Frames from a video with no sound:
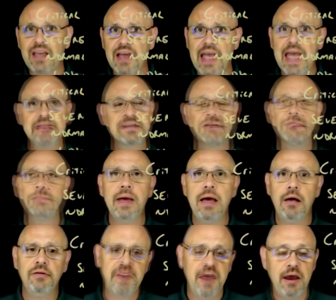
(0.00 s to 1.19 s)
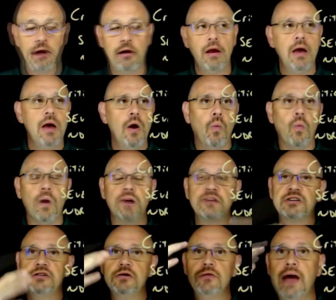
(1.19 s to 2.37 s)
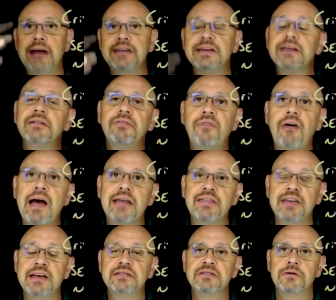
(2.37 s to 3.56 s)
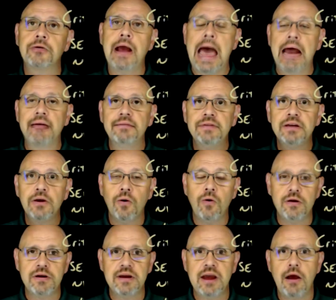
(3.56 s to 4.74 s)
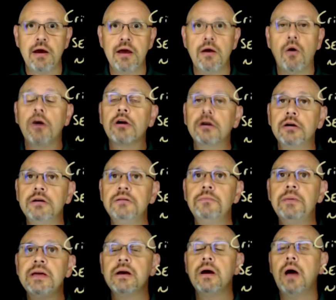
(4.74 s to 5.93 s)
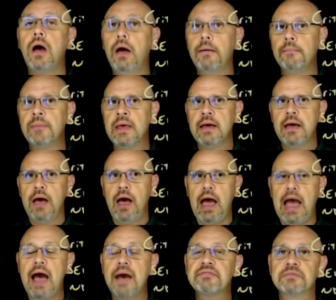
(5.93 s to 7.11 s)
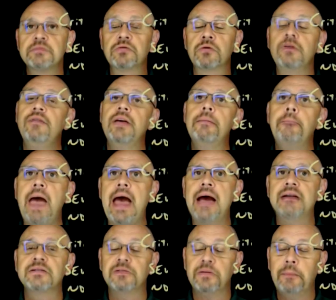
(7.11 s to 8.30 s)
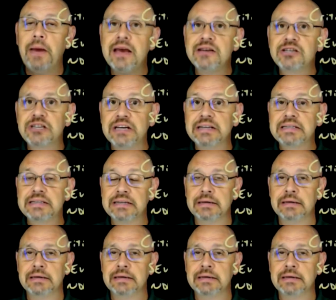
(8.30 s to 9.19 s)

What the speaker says: as in the healthcare, once you identify things that are out of the ordinary or could be have some sort of impact on the patient,